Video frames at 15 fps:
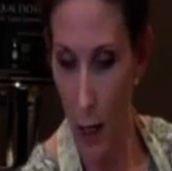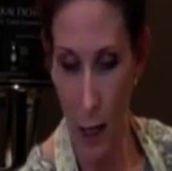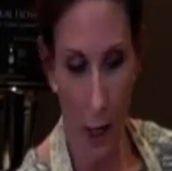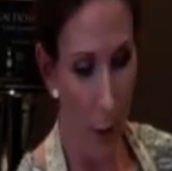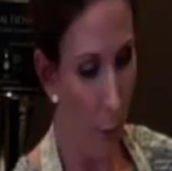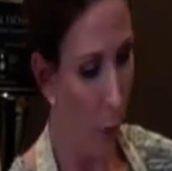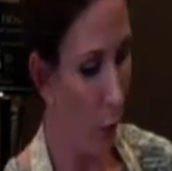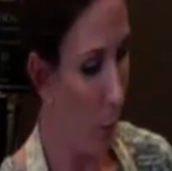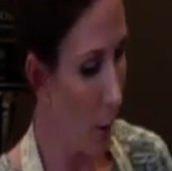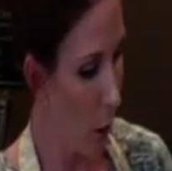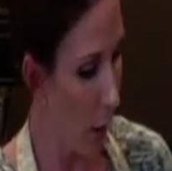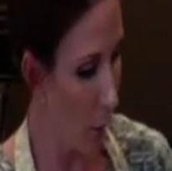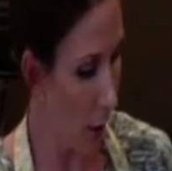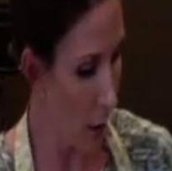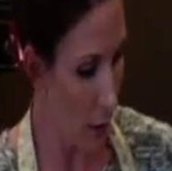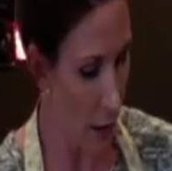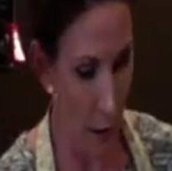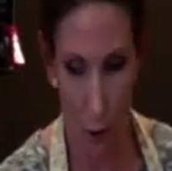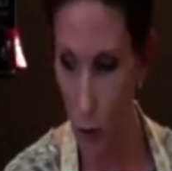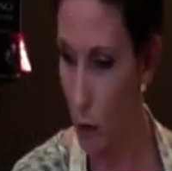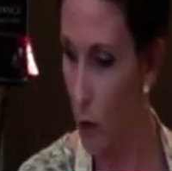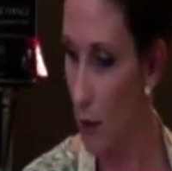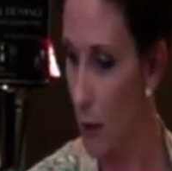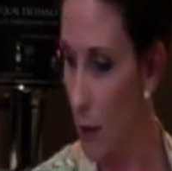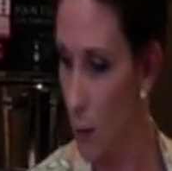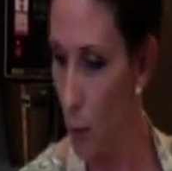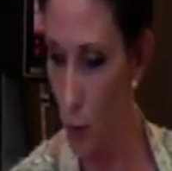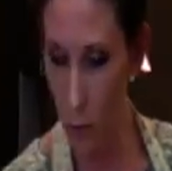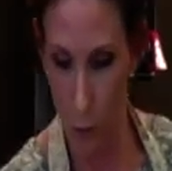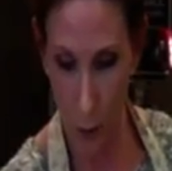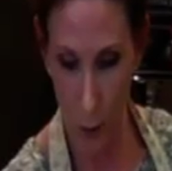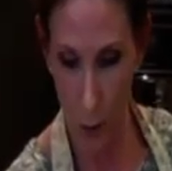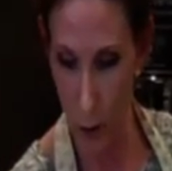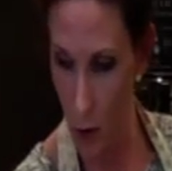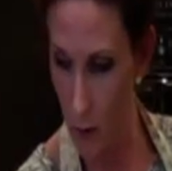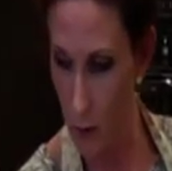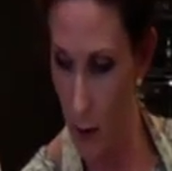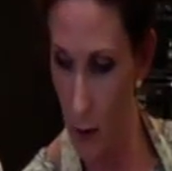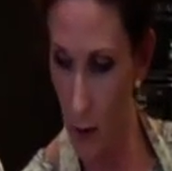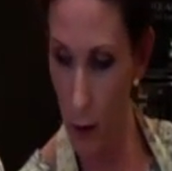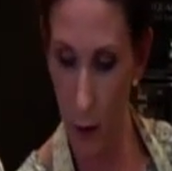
From there, I'm going to take a look at these beautiful peaches here